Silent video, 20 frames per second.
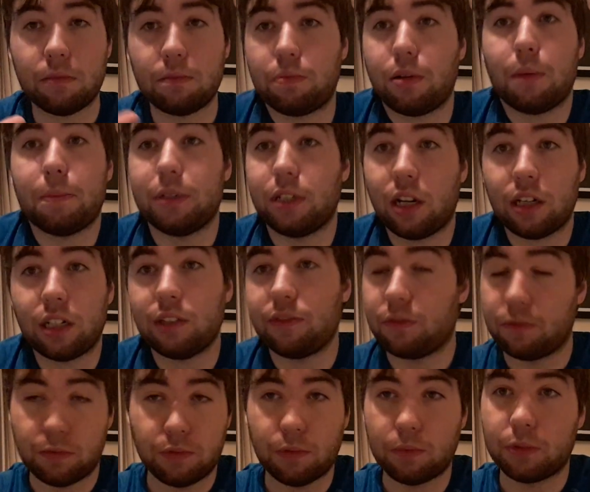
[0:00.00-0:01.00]
Probably not
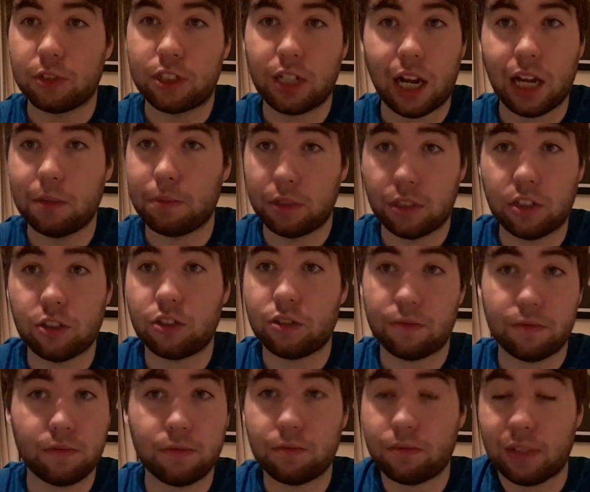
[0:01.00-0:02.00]
even from retirement,
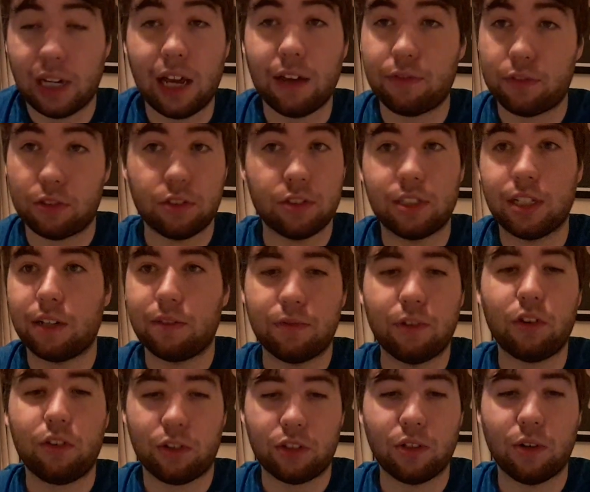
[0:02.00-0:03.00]
just left and said,
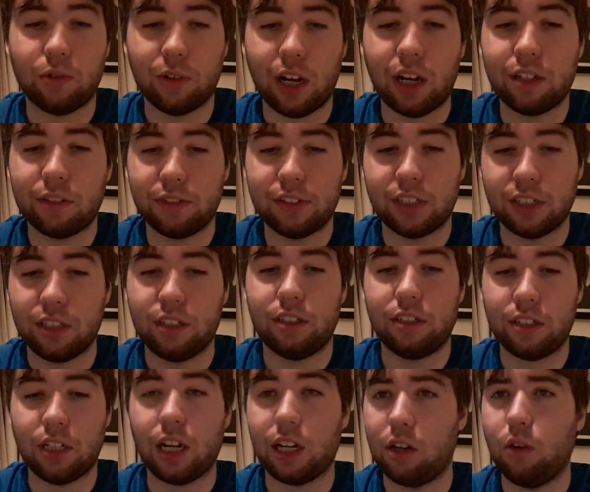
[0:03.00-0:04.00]
fuck the whole lot of it, and
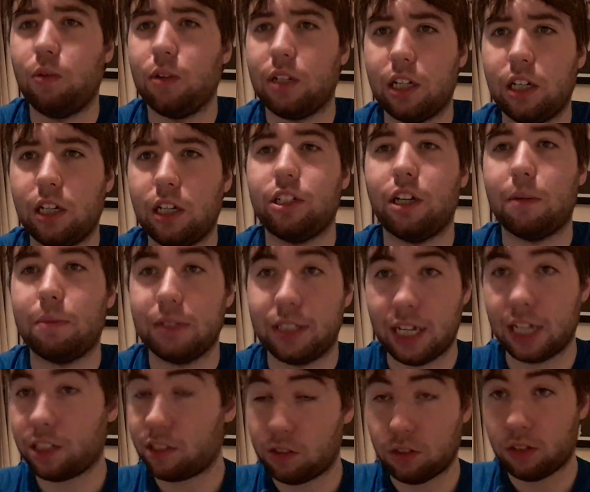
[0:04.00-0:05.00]
I go and get a job in
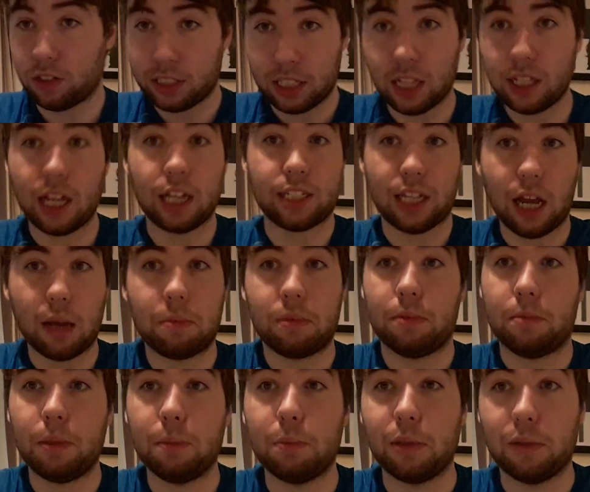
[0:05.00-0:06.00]
Tesco. Because that has
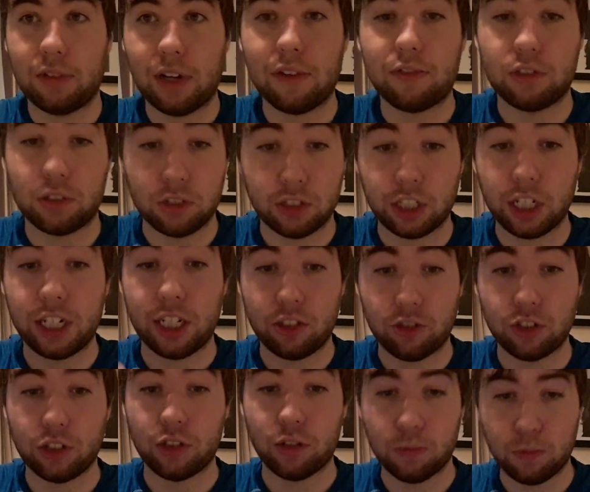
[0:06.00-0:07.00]
happened, people have left, you
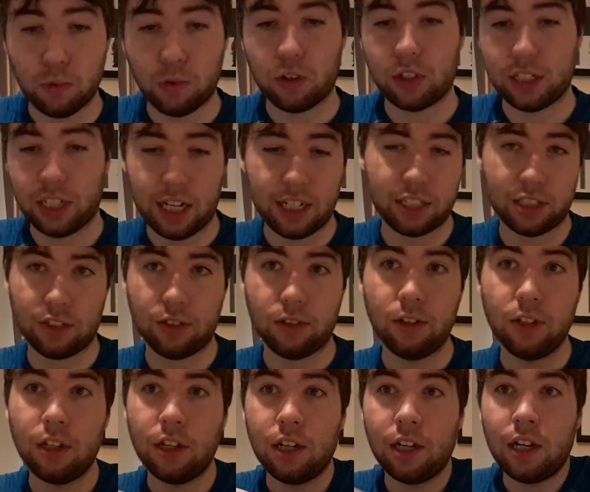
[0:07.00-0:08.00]
literally go and work at Tesco.
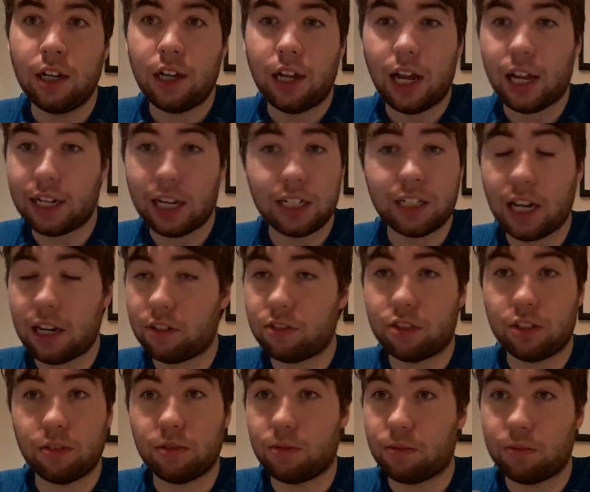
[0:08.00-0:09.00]
And that
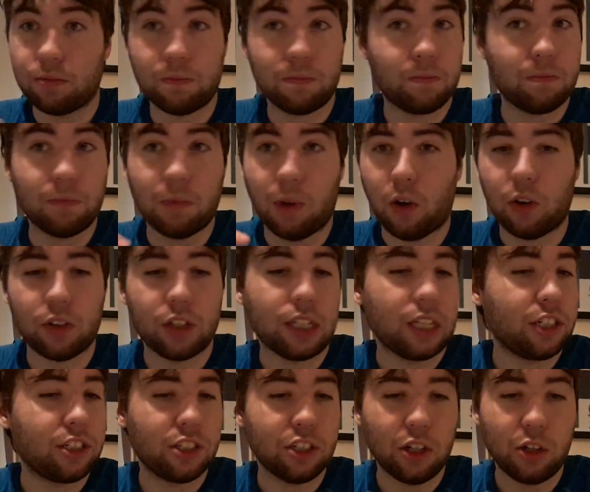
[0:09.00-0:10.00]
tells you all you
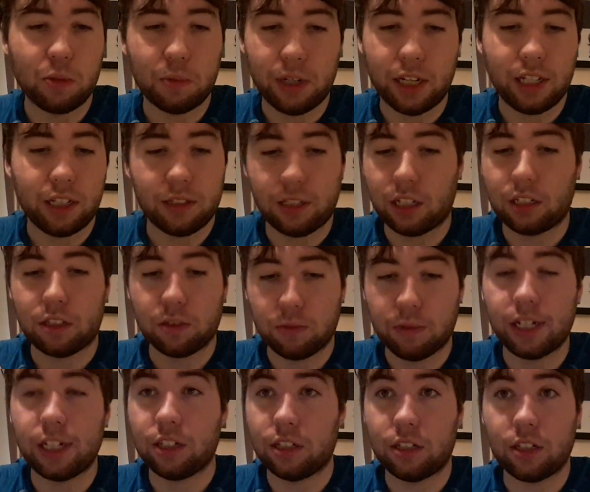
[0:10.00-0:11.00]
need to know, really, that they're
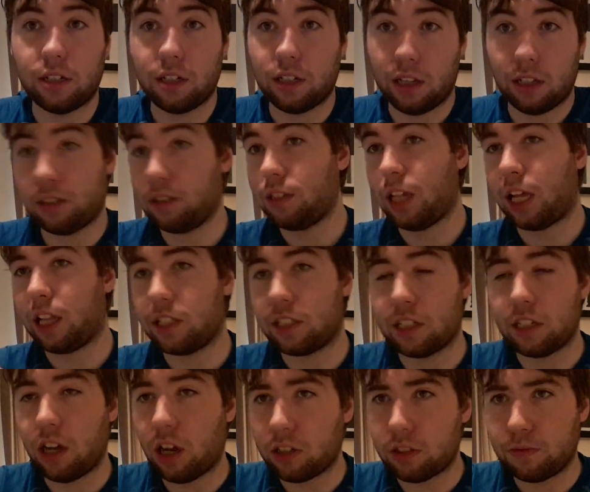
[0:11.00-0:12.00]
willing, like, it's
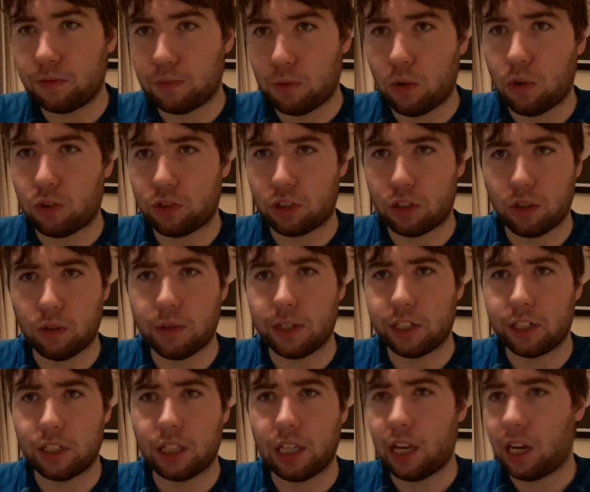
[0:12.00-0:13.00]
a lot of work to go
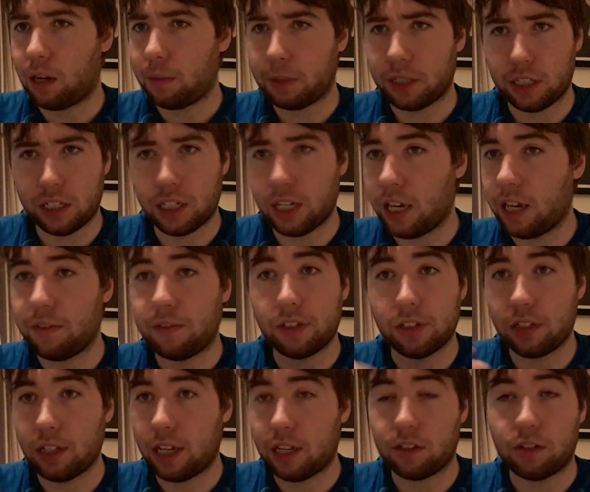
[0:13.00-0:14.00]
into the Army and the Navy
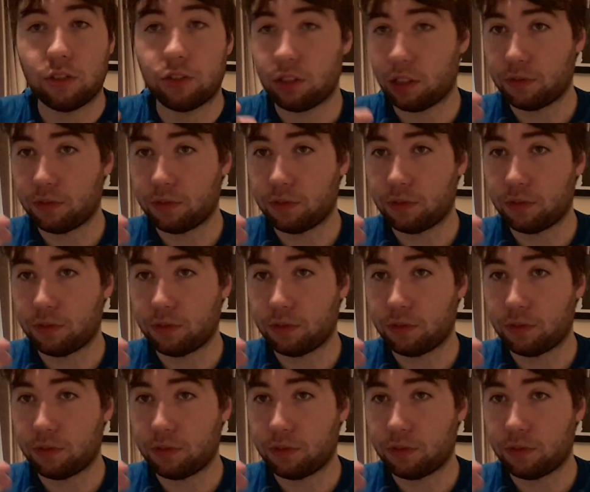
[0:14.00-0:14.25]
and the Air Corps.